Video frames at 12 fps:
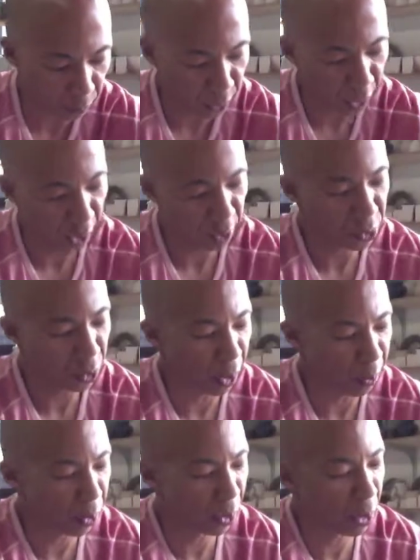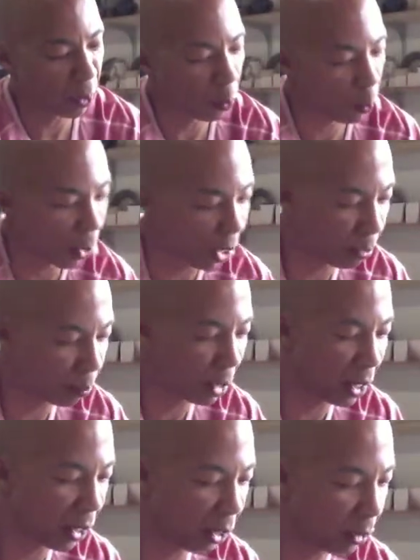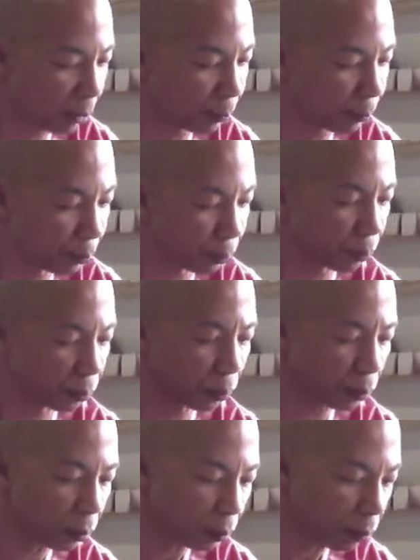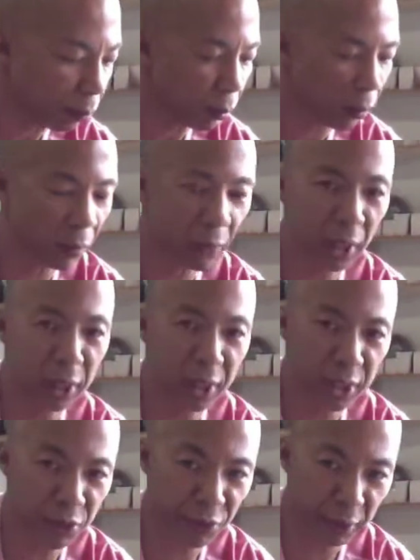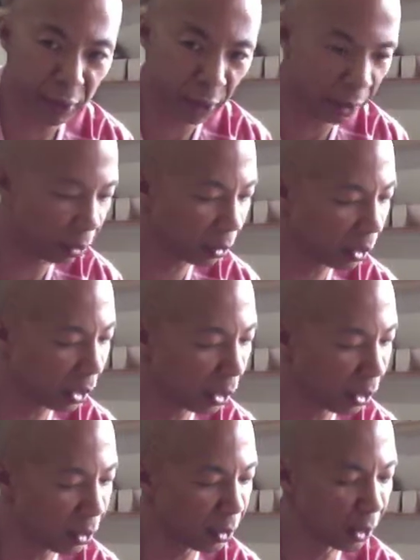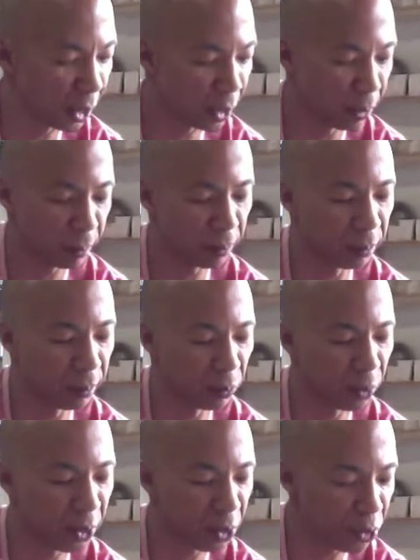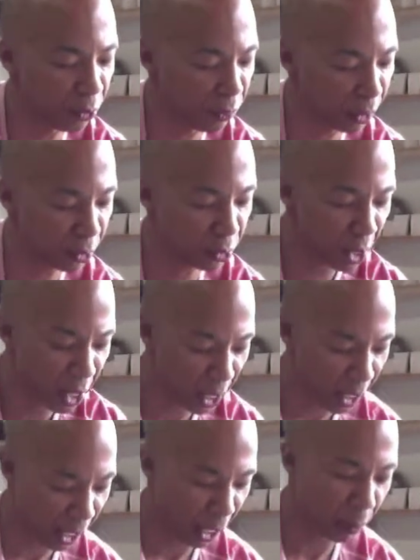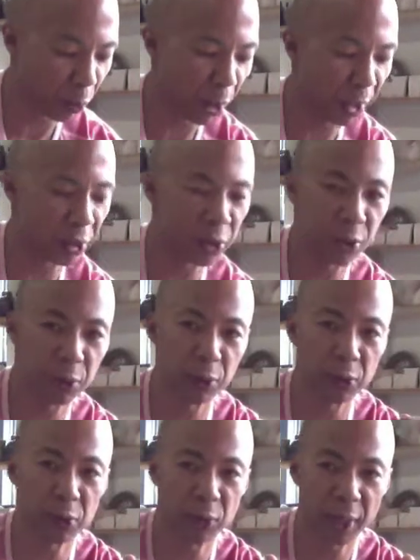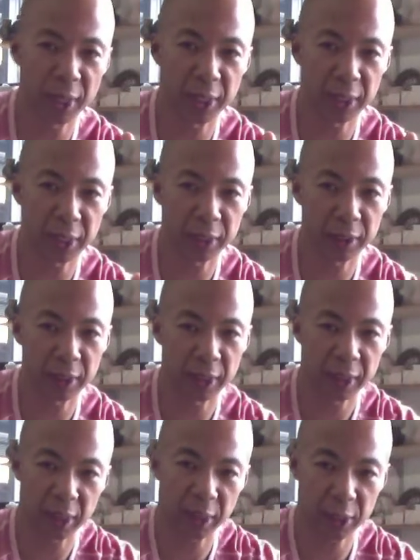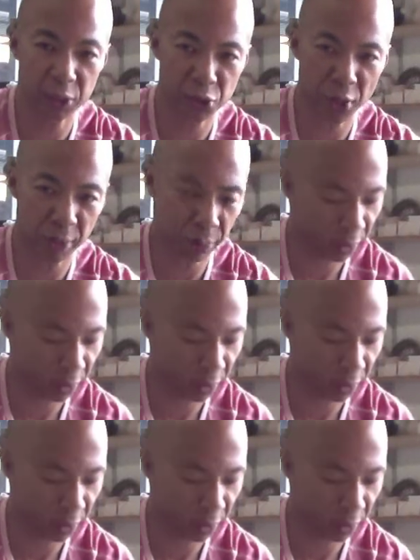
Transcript: Okay, so I'm going to wet my index finger and well, these two fingers, and I'm going to create like a hook shape,